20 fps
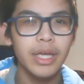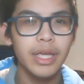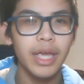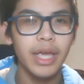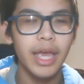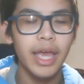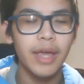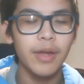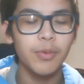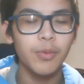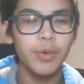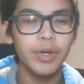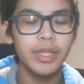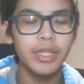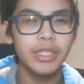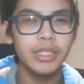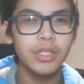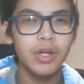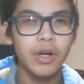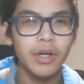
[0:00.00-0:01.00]
and when
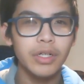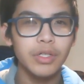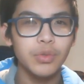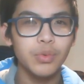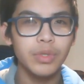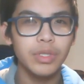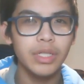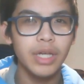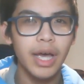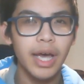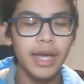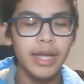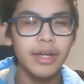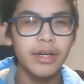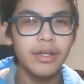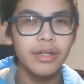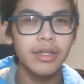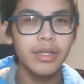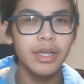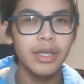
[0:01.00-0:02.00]
this card is
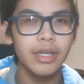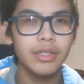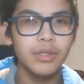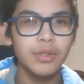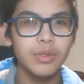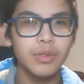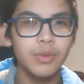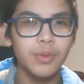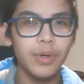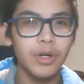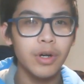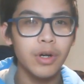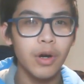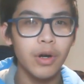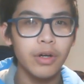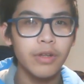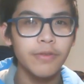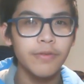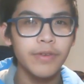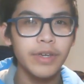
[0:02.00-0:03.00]
retired due to a
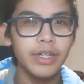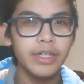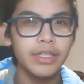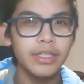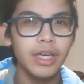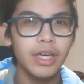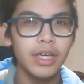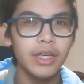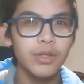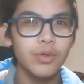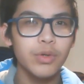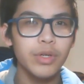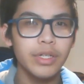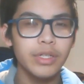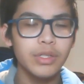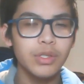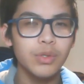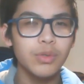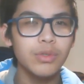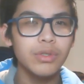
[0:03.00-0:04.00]
card effect, you
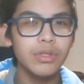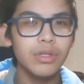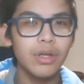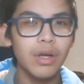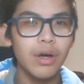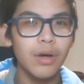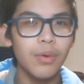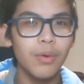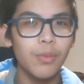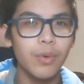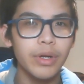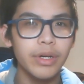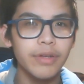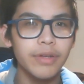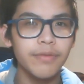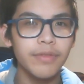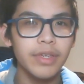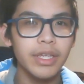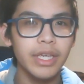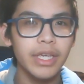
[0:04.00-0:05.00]
can choose to call one
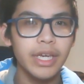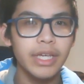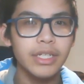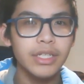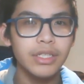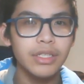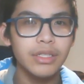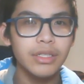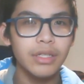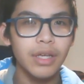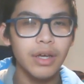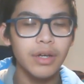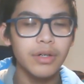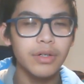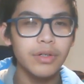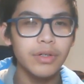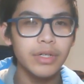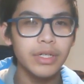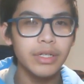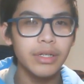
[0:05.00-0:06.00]
of the gauges
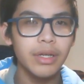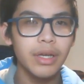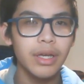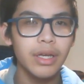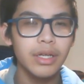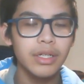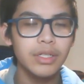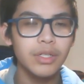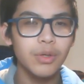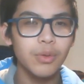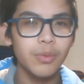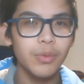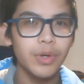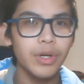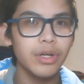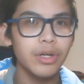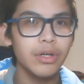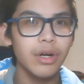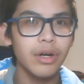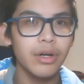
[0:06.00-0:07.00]
under it to
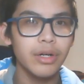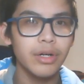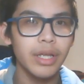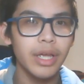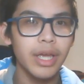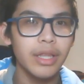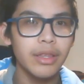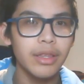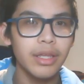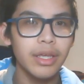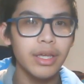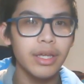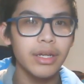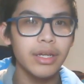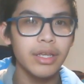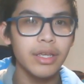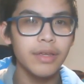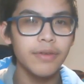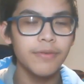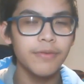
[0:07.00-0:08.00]
Rearguard, and then
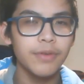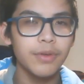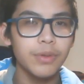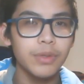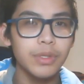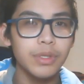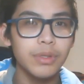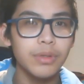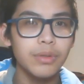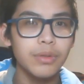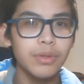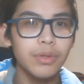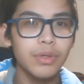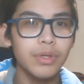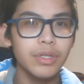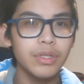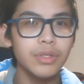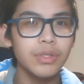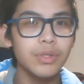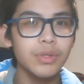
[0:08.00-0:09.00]
if you do, you
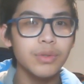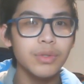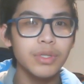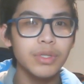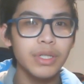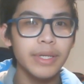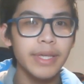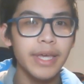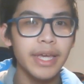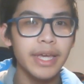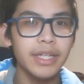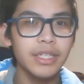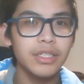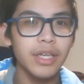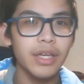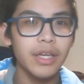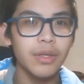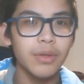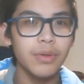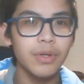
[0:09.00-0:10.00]
can choose to gauge
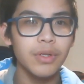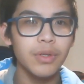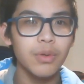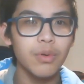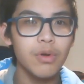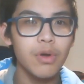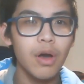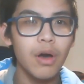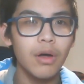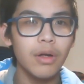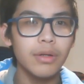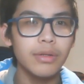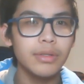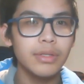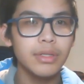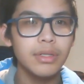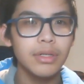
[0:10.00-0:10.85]
that unit you called.